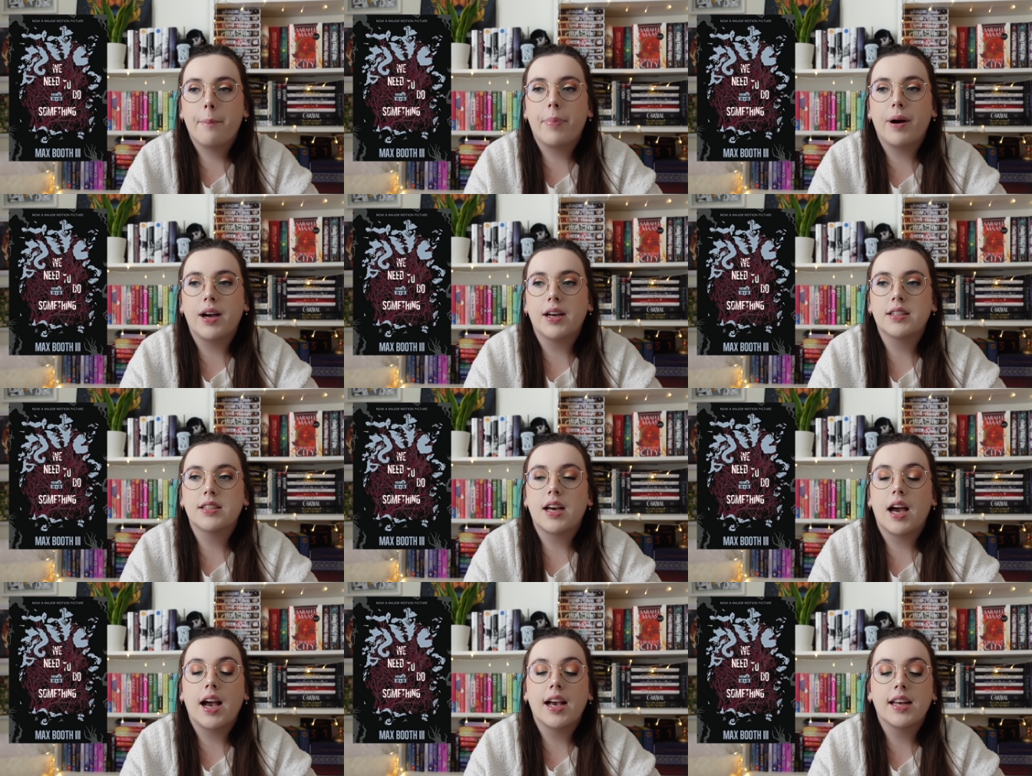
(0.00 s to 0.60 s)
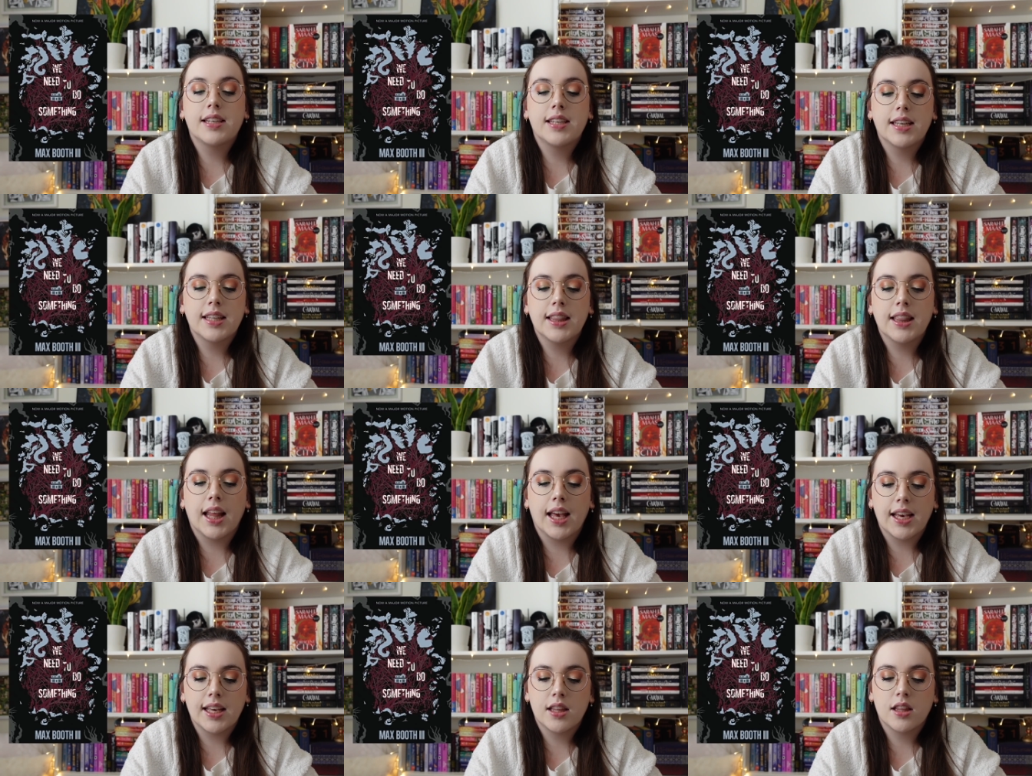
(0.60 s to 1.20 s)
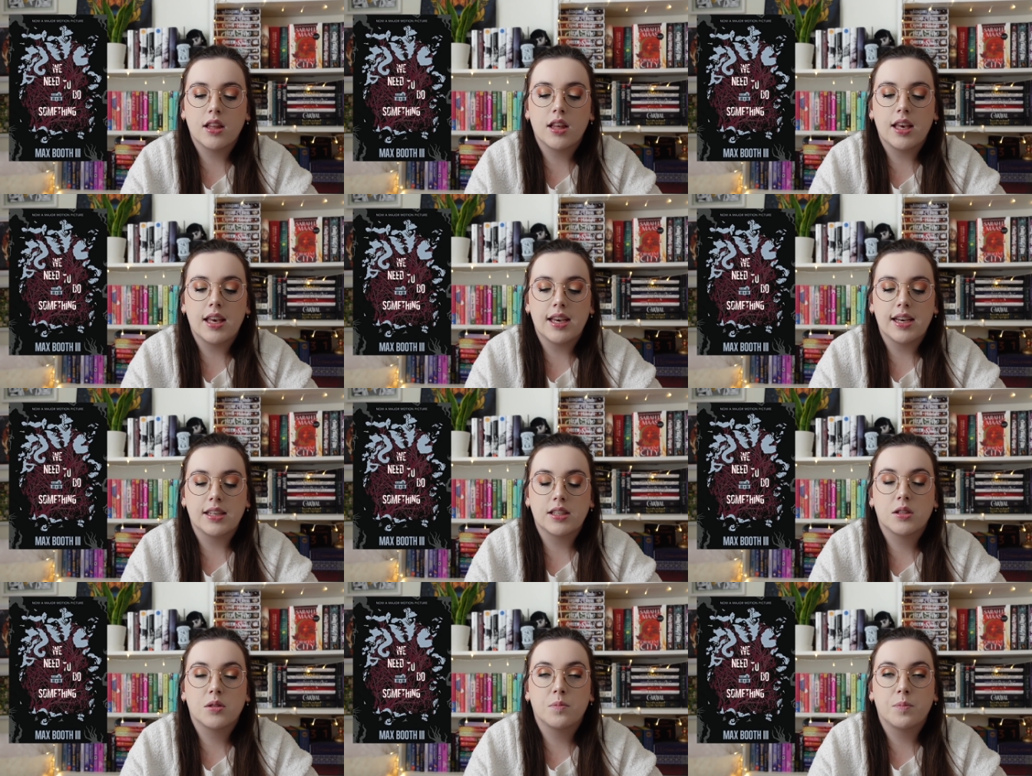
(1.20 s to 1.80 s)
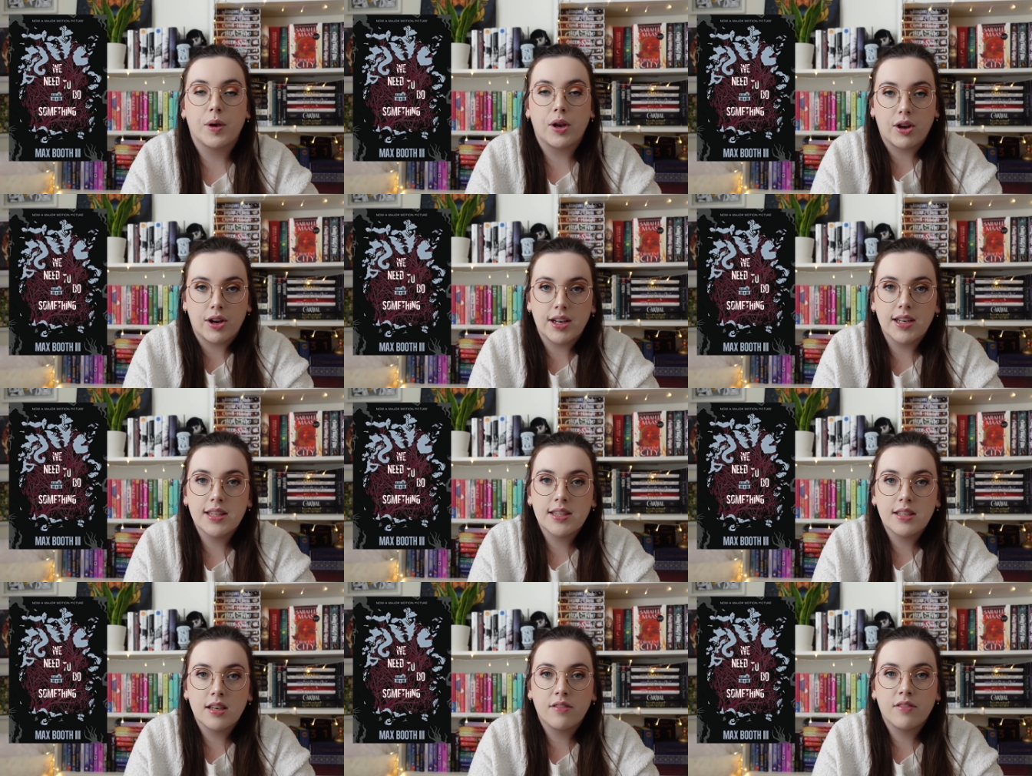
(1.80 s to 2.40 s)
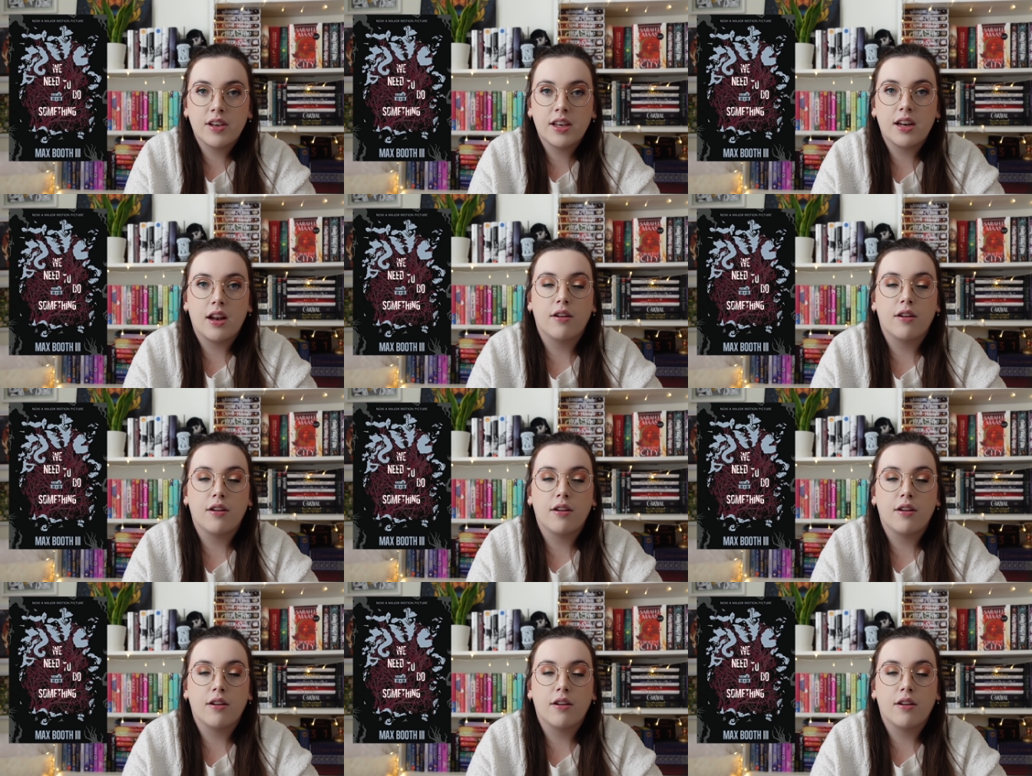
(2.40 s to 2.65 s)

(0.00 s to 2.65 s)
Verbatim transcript: but I did like the experience of it,